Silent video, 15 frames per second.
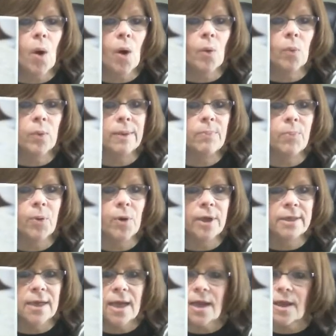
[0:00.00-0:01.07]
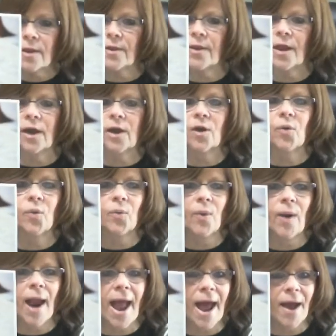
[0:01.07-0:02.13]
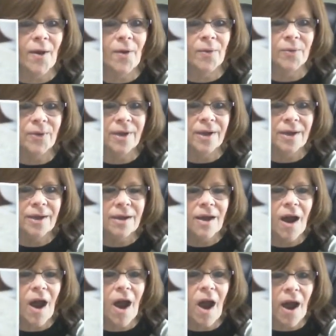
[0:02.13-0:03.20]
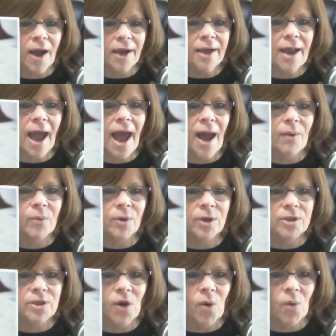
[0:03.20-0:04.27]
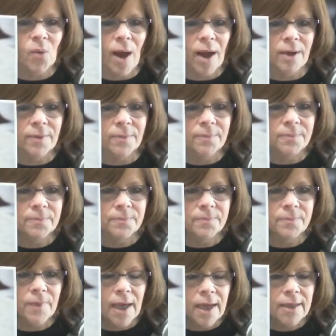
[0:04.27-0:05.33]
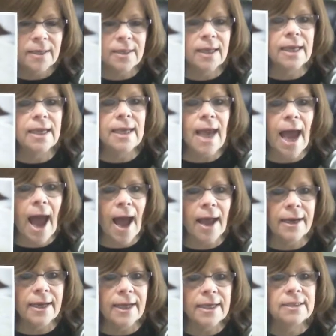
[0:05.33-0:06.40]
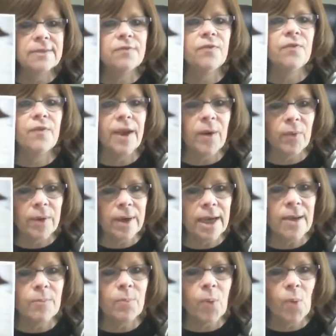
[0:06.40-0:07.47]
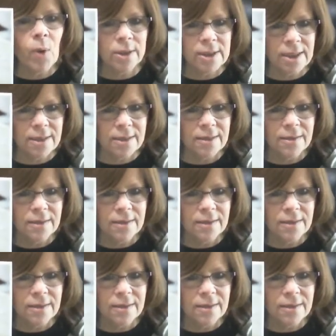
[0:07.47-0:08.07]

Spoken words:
we put the crown on our Torah. The yad is very important.